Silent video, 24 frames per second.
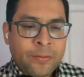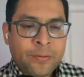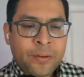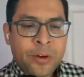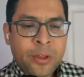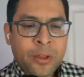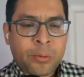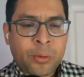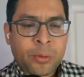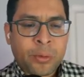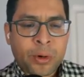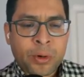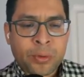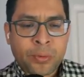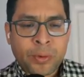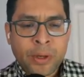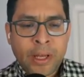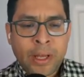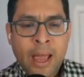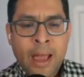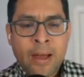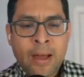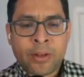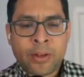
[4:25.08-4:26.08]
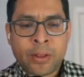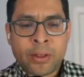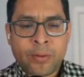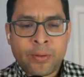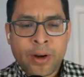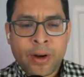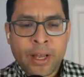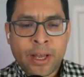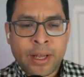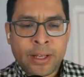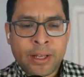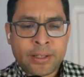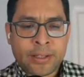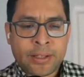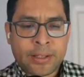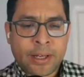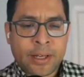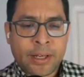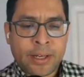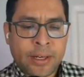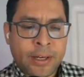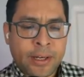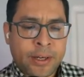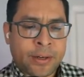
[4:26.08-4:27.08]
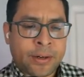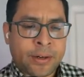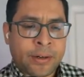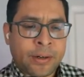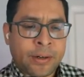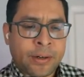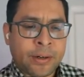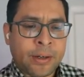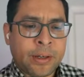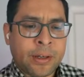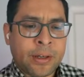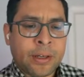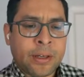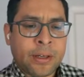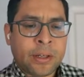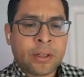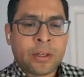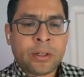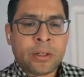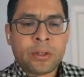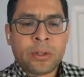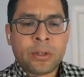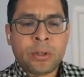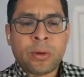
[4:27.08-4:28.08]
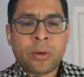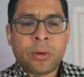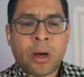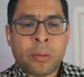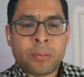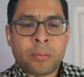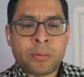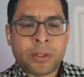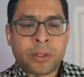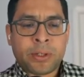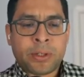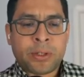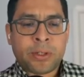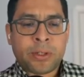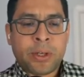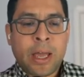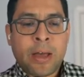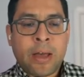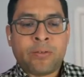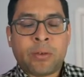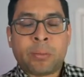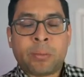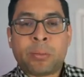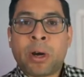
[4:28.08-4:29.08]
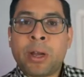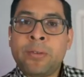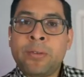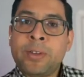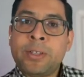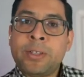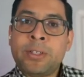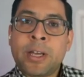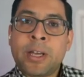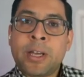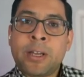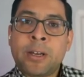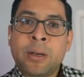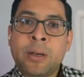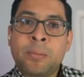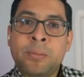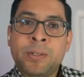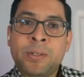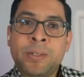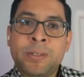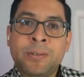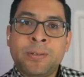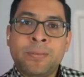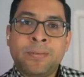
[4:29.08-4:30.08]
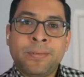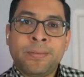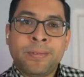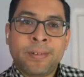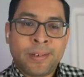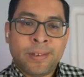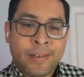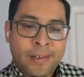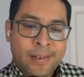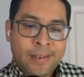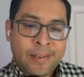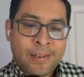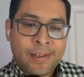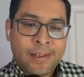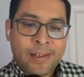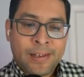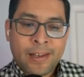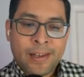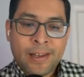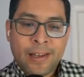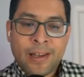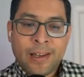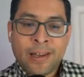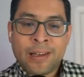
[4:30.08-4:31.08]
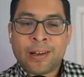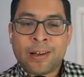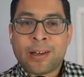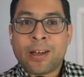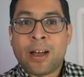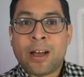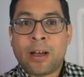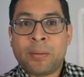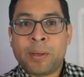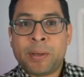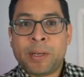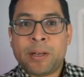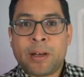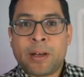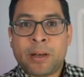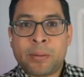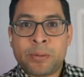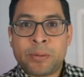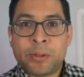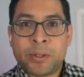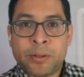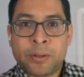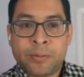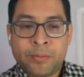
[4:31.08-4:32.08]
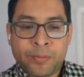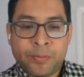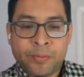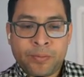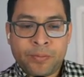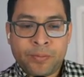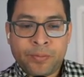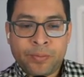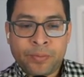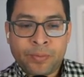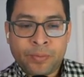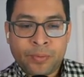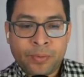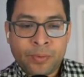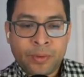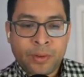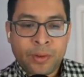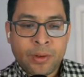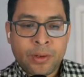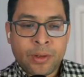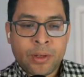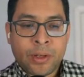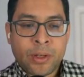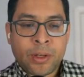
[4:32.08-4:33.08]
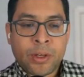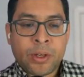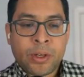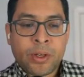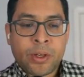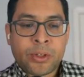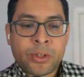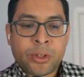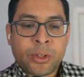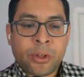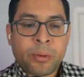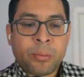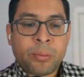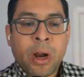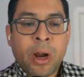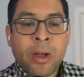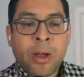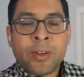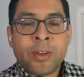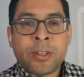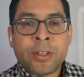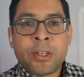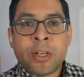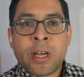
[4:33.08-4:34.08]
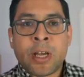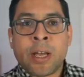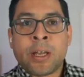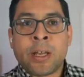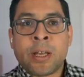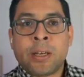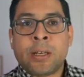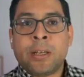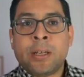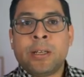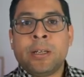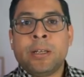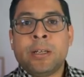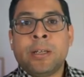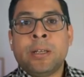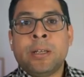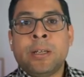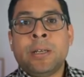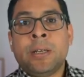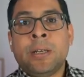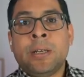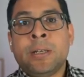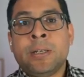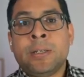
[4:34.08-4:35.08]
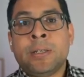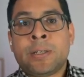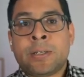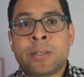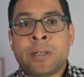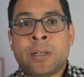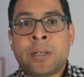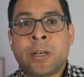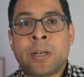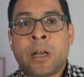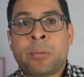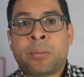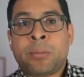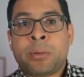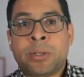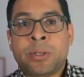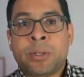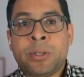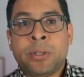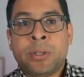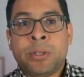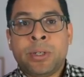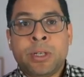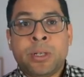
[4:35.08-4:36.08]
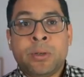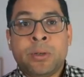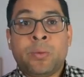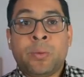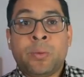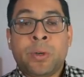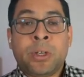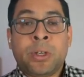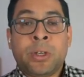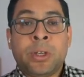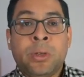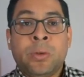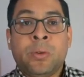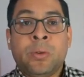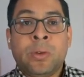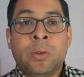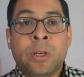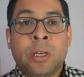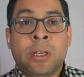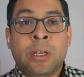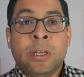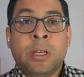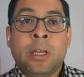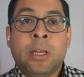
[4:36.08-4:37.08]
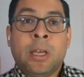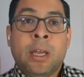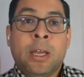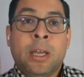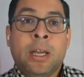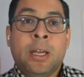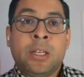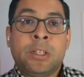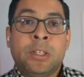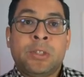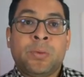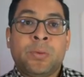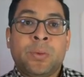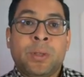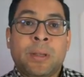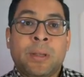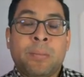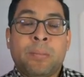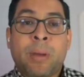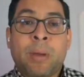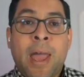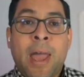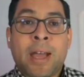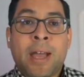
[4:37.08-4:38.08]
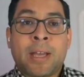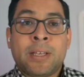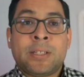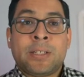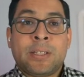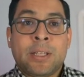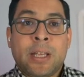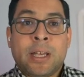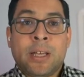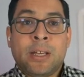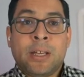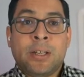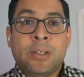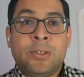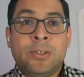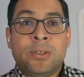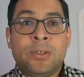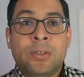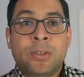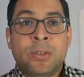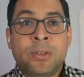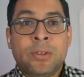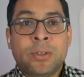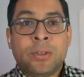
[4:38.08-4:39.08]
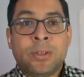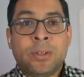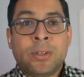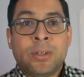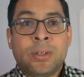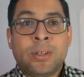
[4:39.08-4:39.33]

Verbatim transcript: Furthermore, we have on the right hand side here two options. You have a private chat option and a comment option. So the private chat is an opportunity where you can engage with the backstage